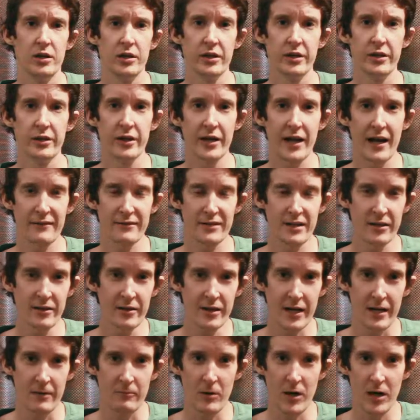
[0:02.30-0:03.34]
Good afternoon,
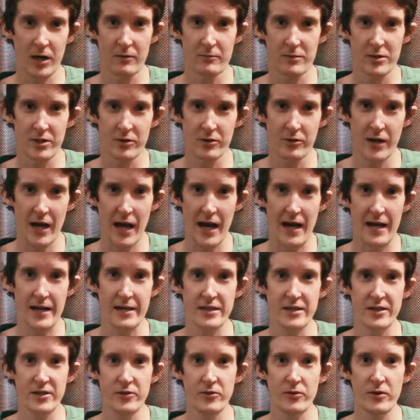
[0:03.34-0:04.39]
and welcome to our
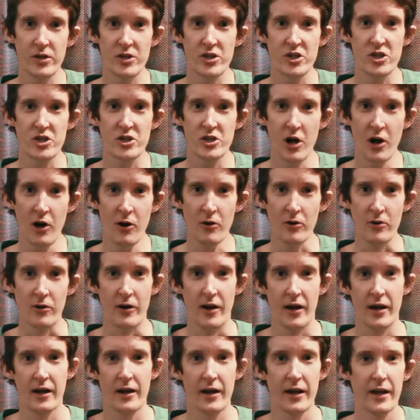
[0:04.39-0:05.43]
new show,
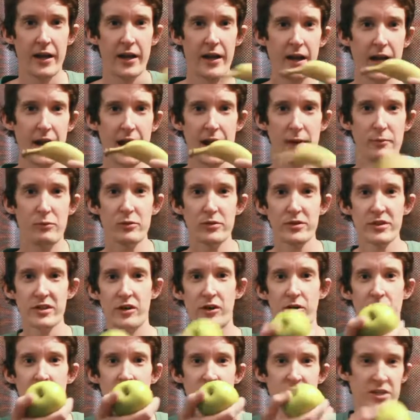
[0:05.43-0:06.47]
Apples and
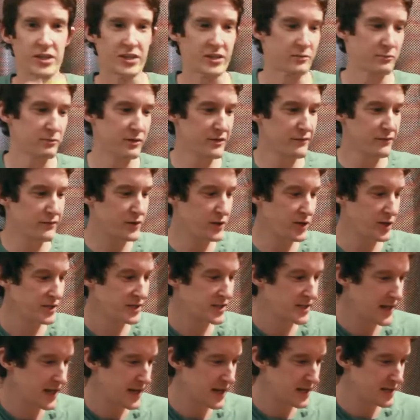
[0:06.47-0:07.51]
Oranges. We've got
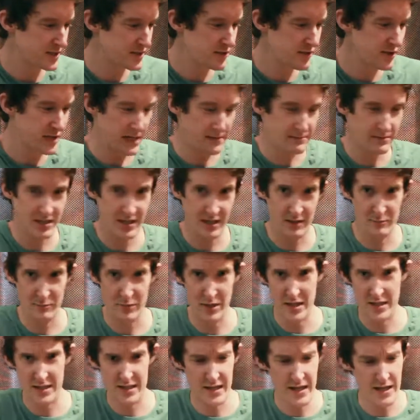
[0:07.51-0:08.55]
uh, two games to compare
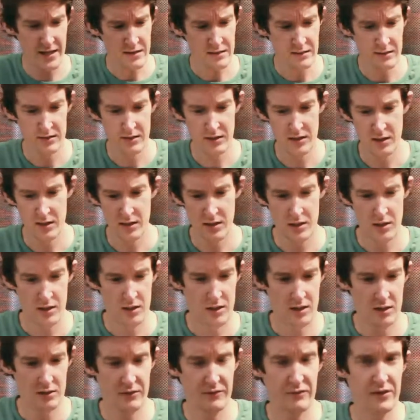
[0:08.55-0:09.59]
today.
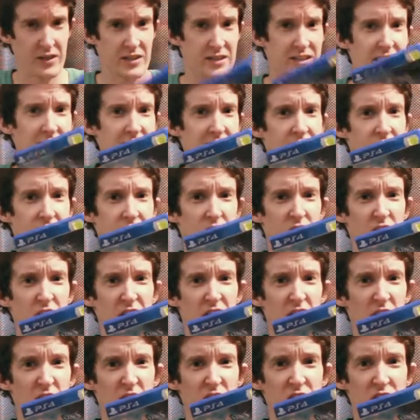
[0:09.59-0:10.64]
We've got Assassin's Creed
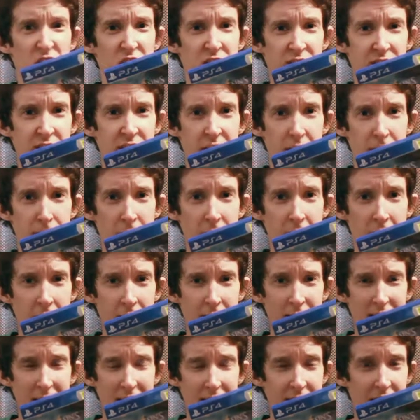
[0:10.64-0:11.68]
Origins, came out
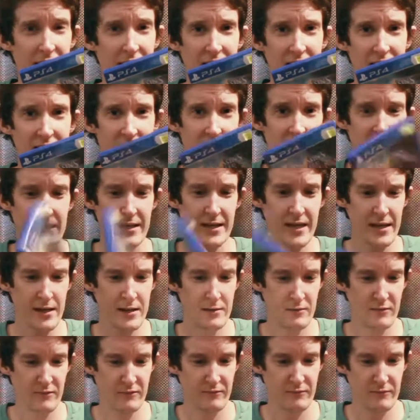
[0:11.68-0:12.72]
end of last year there,
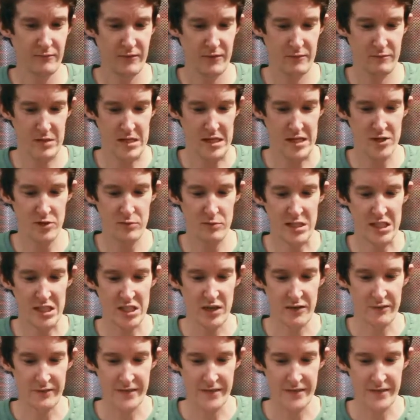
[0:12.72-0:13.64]
from the Ubisoft